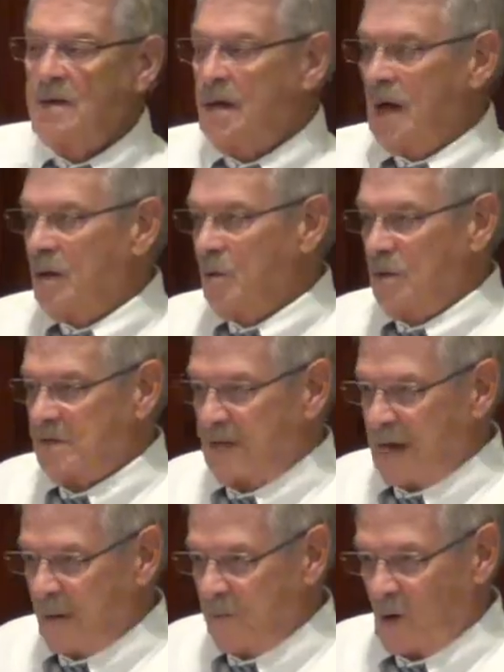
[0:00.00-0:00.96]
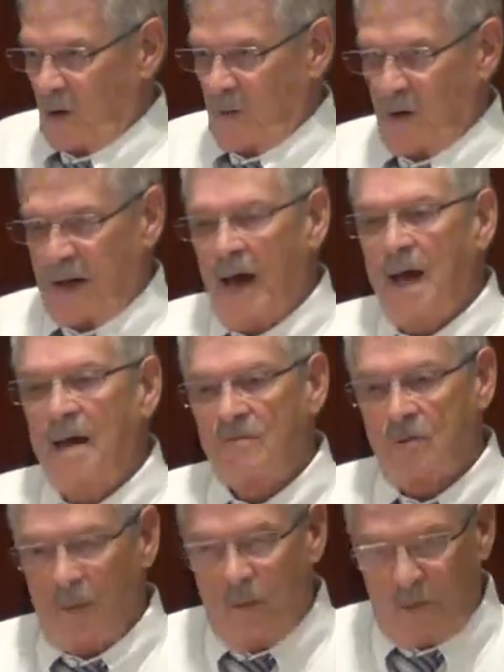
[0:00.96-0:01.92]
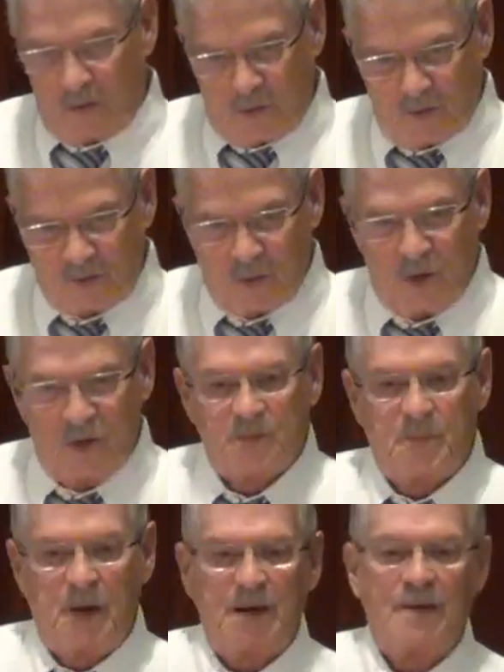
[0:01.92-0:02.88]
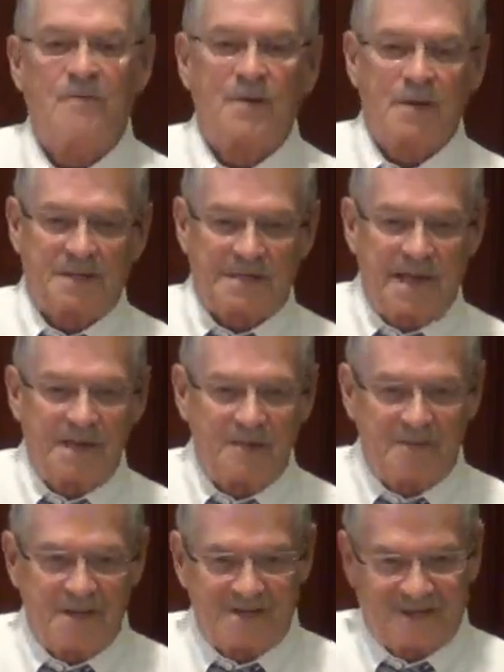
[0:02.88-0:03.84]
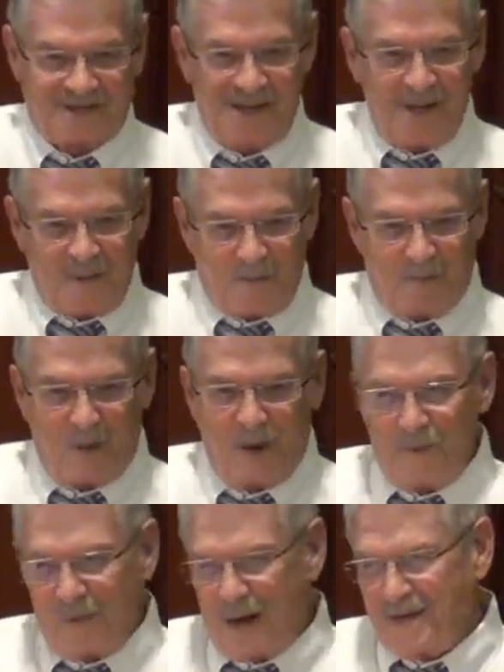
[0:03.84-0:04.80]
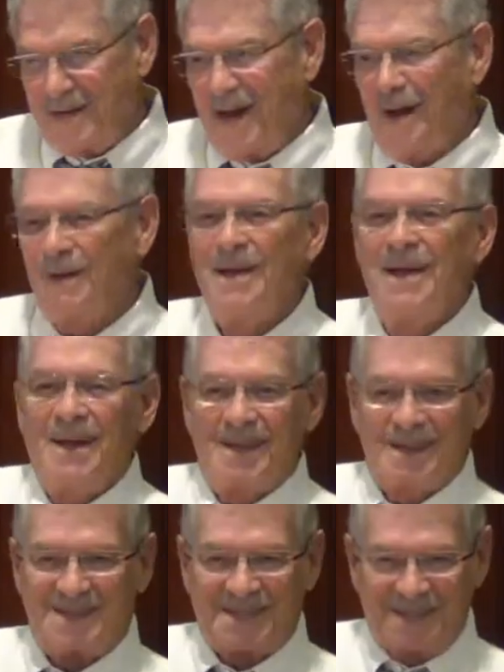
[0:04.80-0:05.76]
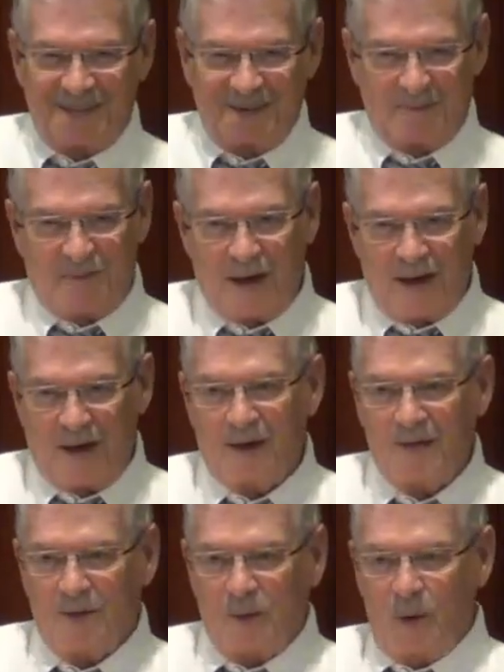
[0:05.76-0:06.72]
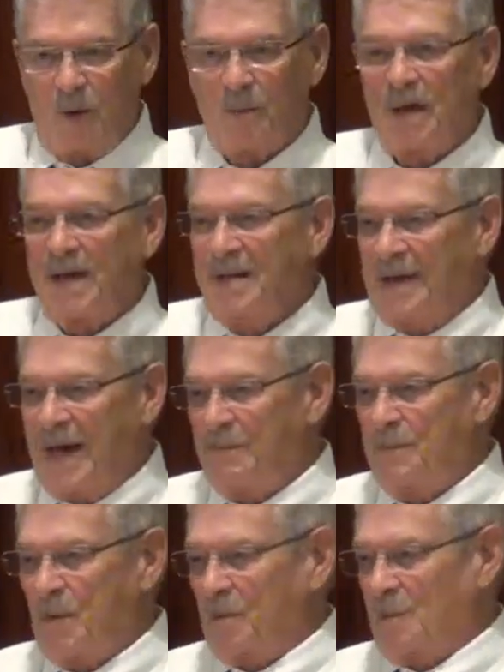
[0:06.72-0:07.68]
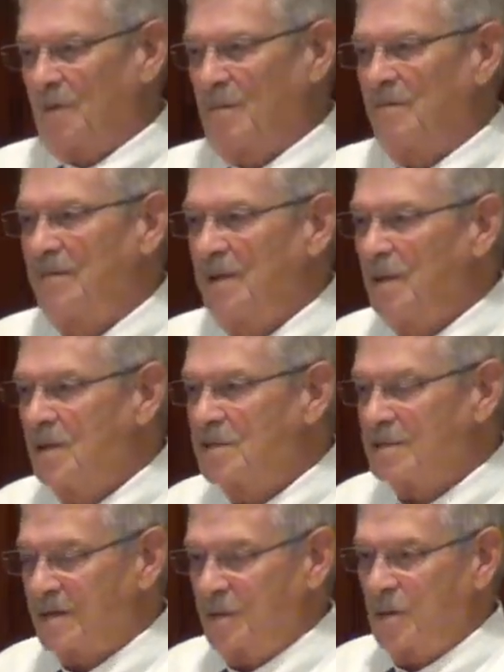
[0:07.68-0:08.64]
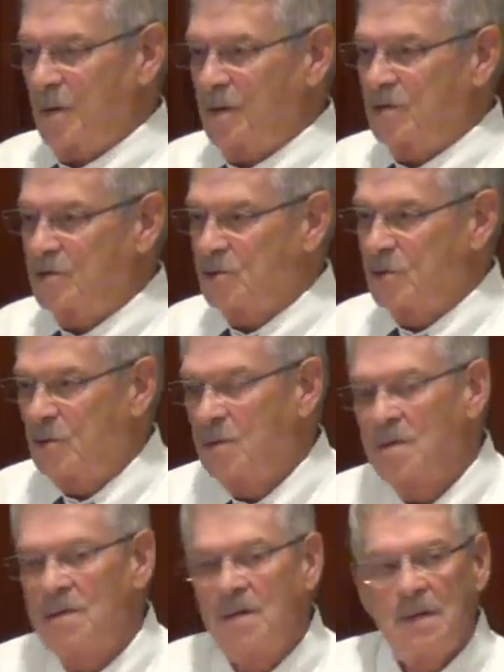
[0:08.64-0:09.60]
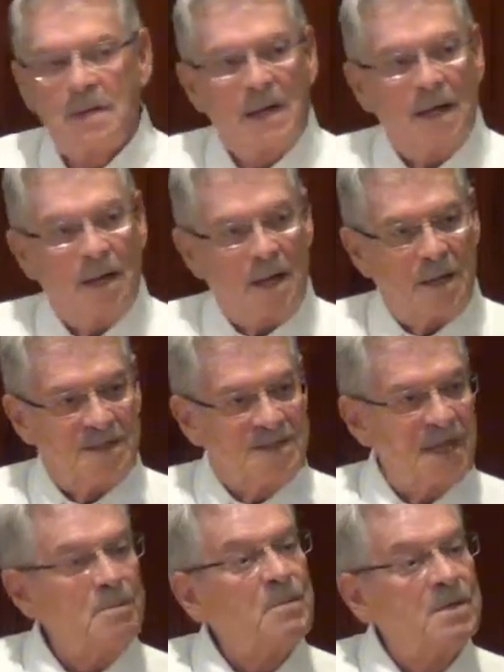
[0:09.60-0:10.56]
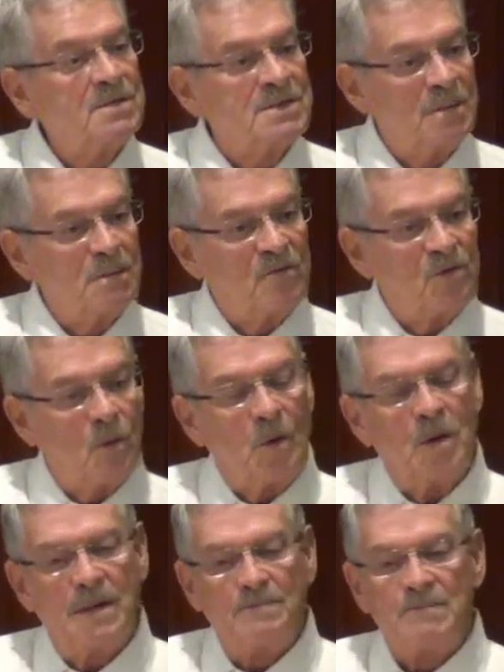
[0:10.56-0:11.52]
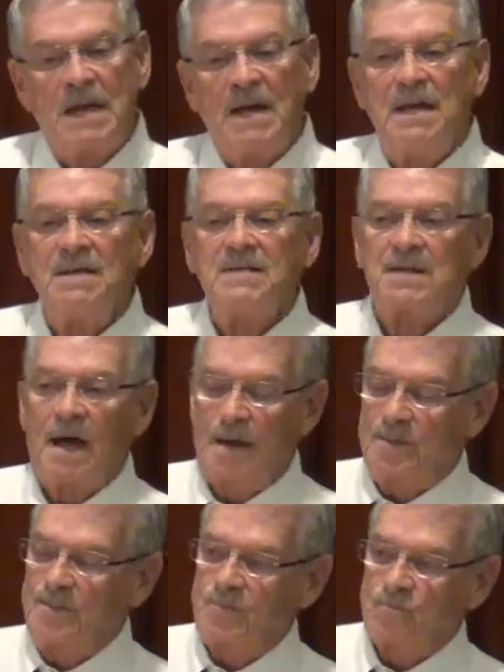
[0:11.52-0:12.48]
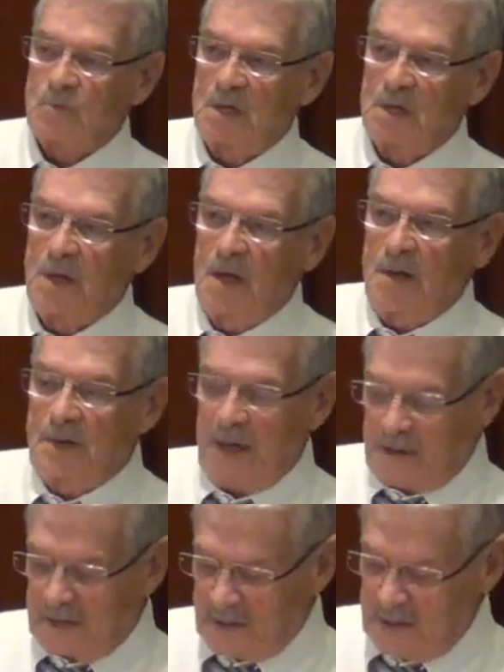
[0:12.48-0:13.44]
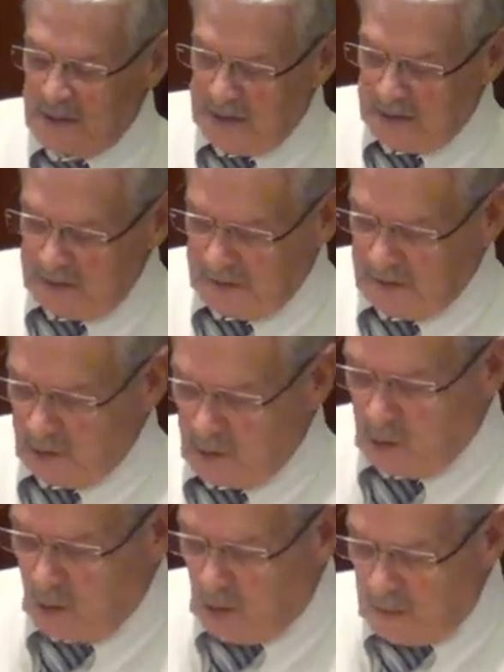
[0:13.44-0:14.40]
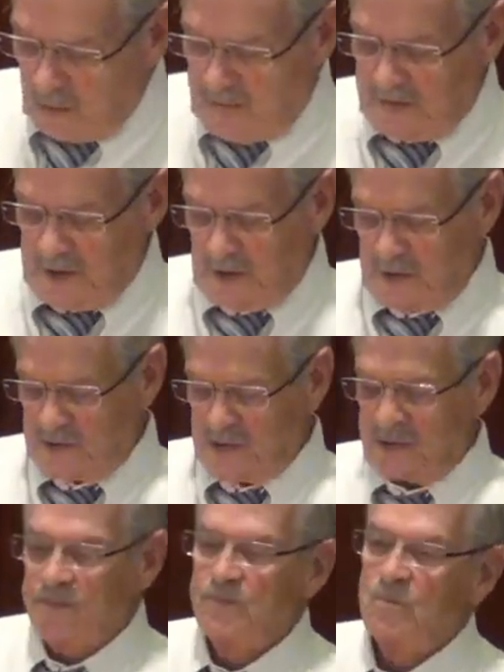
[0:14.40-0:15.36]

the other was abnormal. Now, I have trouble with those words, but for the sake of this point right now, let's think of uh, the normal and the abnormal fears according to uh, Sig- Sigmund Freud. He said that the normal fears